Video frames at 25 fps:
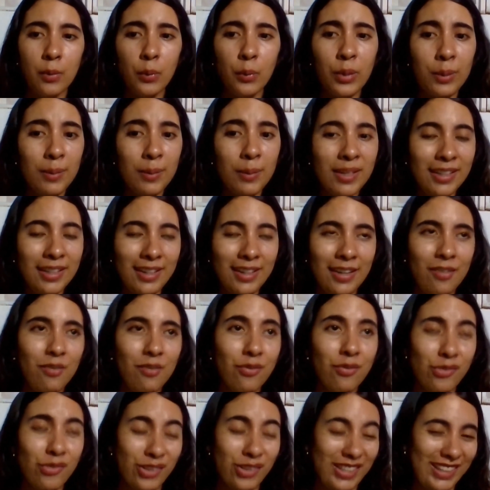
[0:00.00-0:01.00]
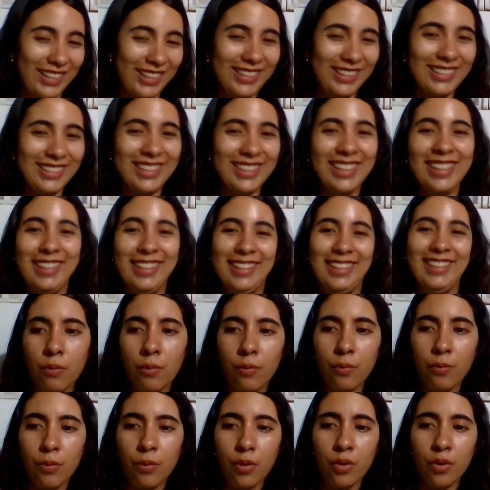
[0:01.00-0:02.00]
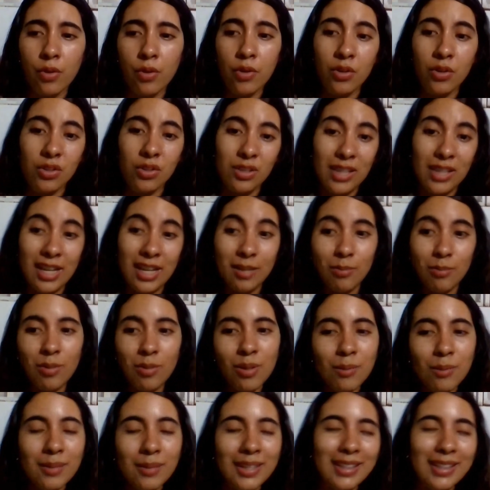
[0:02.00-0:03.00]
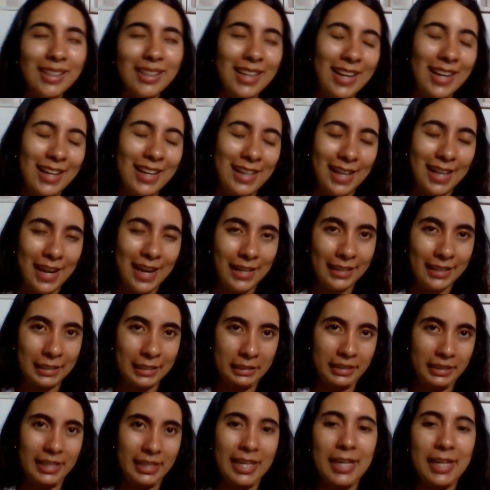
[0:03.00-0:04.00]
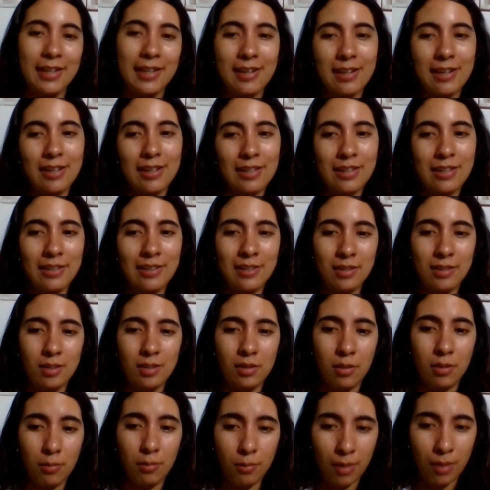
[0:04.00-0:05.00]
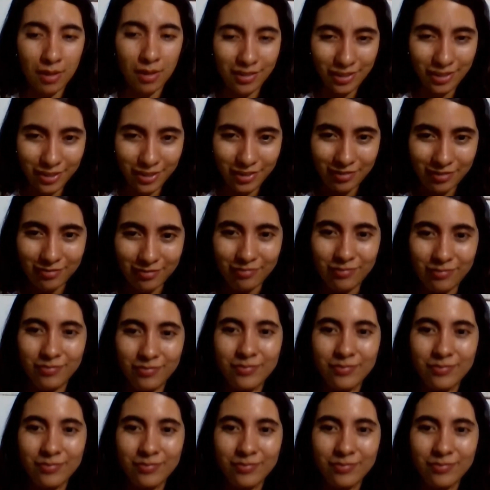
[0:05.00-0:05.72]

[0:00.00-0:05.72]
We became friends. From that moment, I liked the English so much.